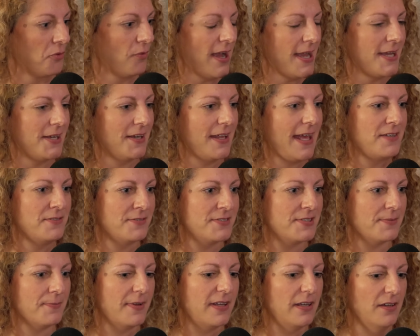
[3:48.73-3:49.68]
Right.
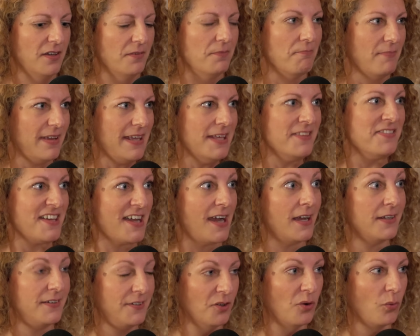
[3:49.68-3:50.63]
And in the
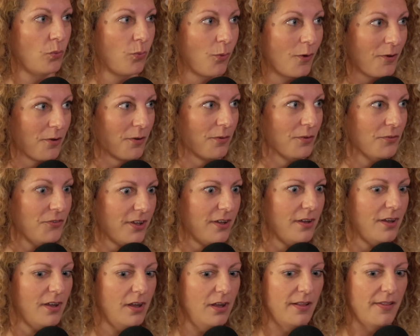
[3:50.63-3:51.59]
ideal world,
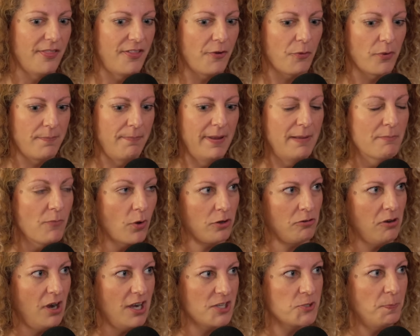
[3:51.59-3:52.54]
there would be more
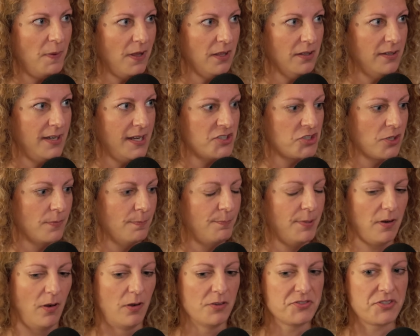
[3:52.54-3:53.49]
cross pollination,
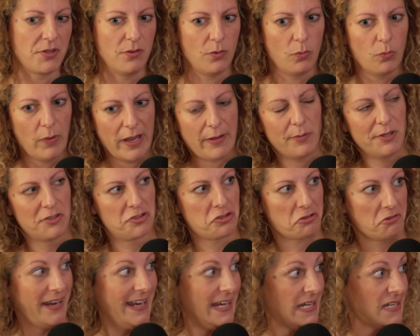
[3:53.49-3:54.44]
but also the way we
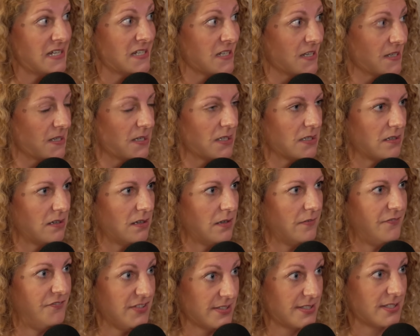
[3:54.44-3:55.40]
train
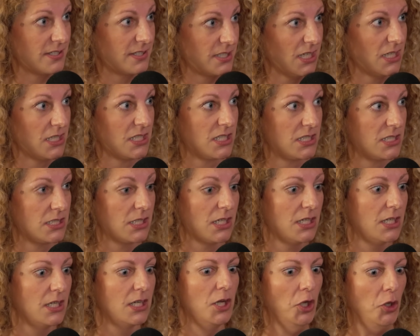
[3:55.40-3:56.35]
physicists
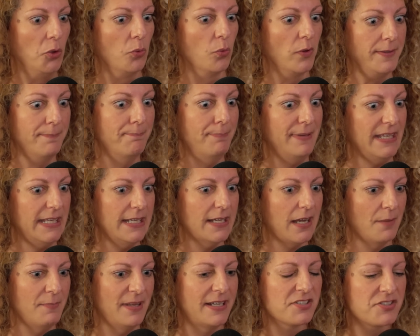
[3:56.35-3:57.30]
would
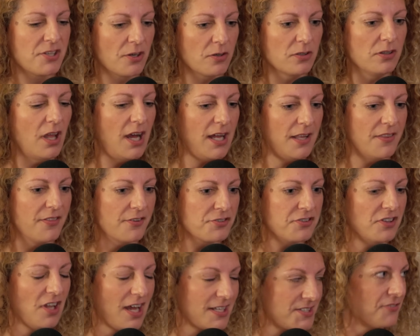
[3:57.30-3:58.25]
be I mean, because there are a lot,
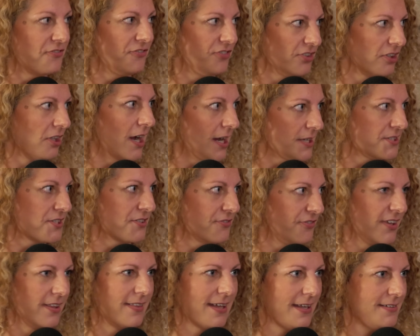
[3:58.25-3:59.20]
there's lots of
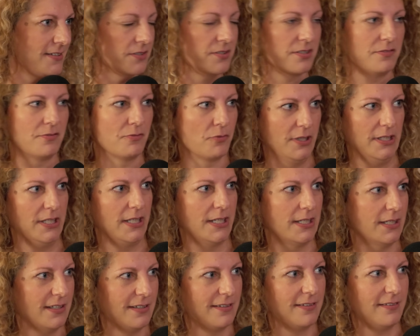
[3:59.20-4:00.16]
philosophy that doesn't
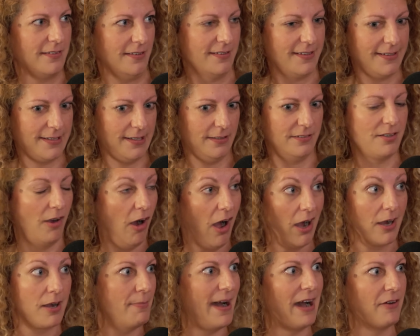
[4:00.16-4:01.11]
really
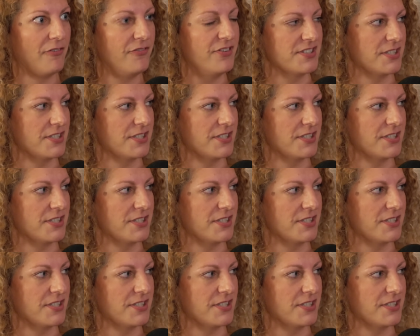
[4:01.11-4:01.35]
talk about